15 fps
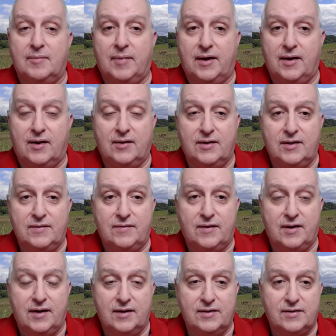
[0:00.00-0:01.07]
by all these
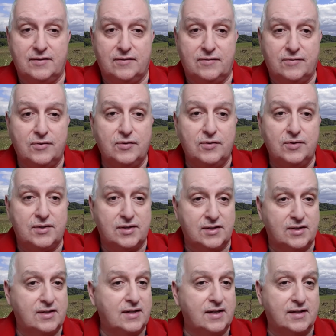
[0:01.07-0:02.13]
various foods and
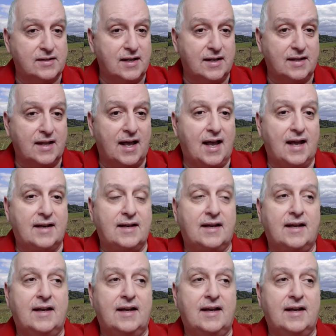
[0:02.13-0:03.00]
things like that,